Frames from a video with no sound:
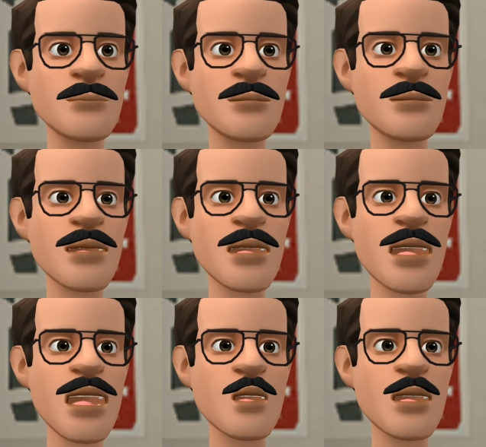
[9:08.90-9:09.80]
Now we
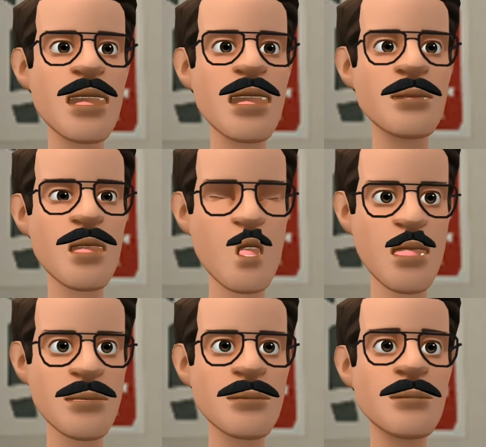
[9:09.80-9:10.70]
are coming to the
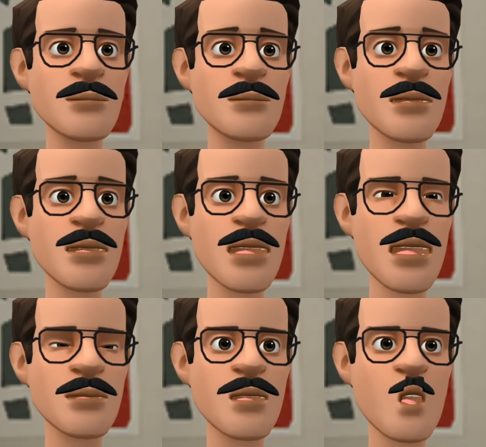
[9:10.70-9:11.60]
fourth rule. The
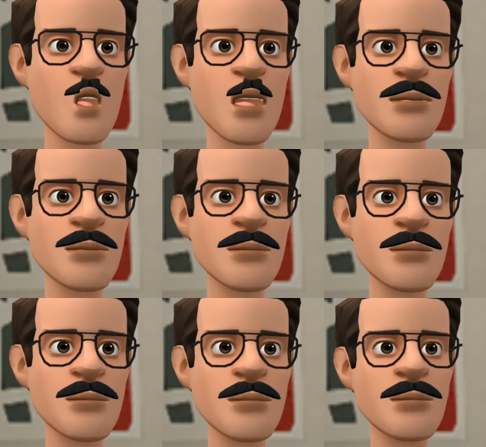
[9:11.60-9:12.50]
scientific notation
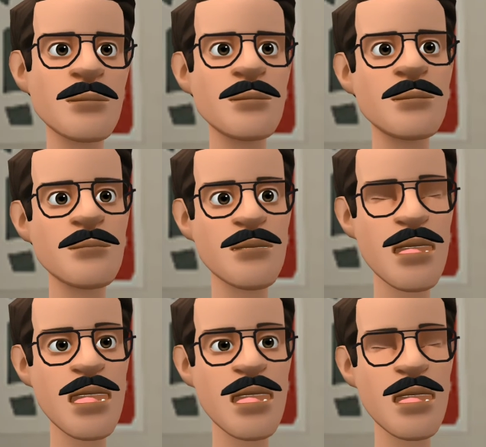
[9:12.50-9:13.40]
is
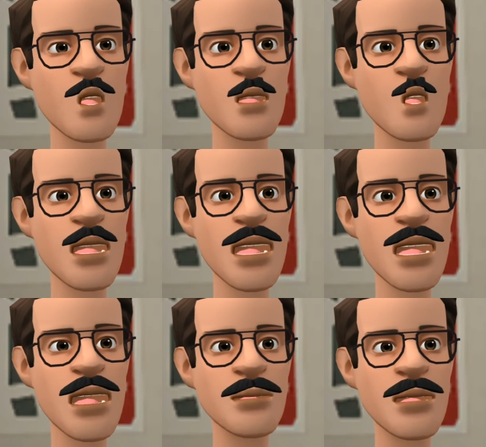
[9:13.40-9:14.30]
ideal for
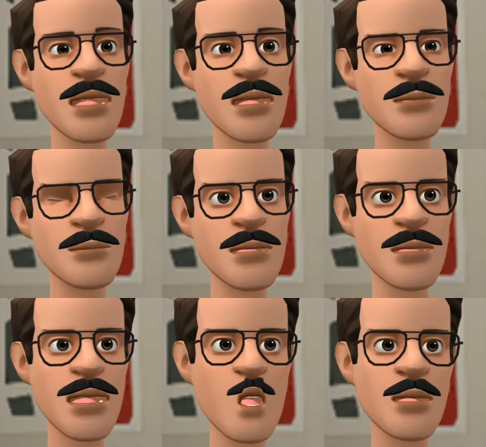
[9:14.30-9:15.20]
reporting measurement,
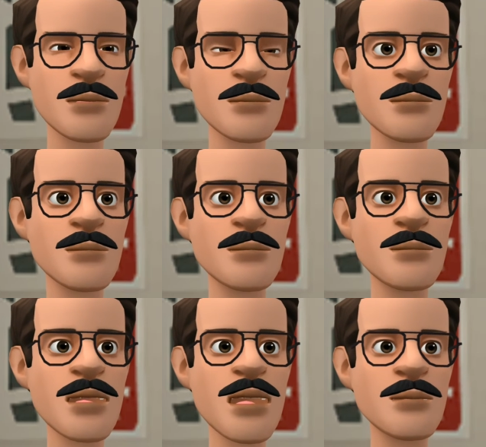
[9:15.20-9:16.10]
but
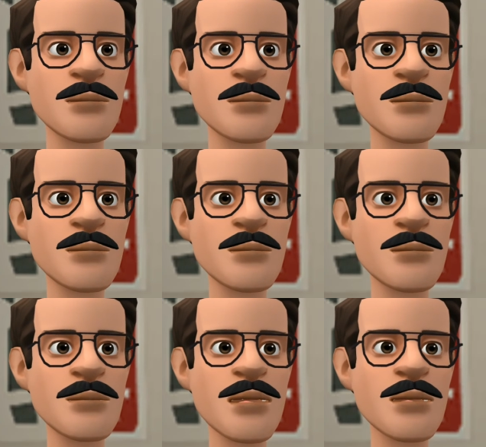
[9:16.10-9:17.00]
if
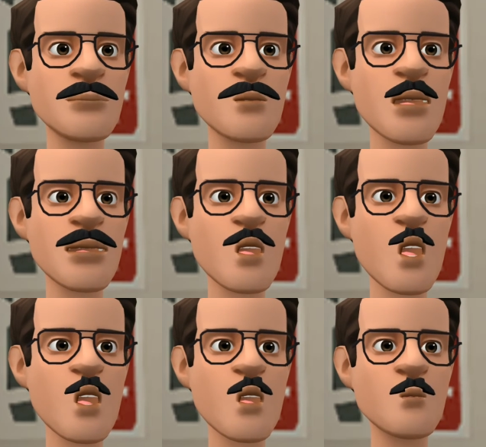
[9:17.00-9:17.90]
this is not
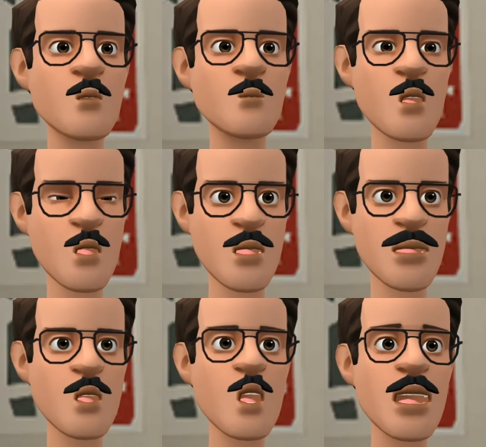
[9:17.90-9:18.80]
adopted, we use the
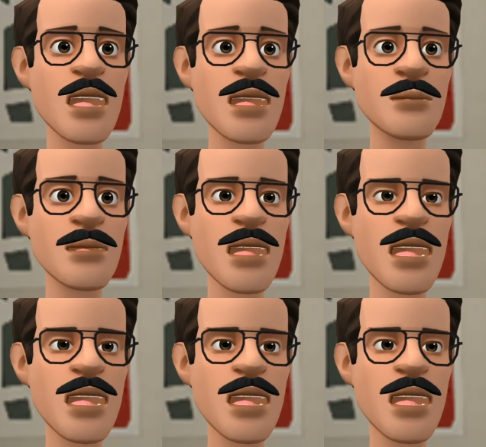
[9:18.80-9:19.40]
rules adopted in the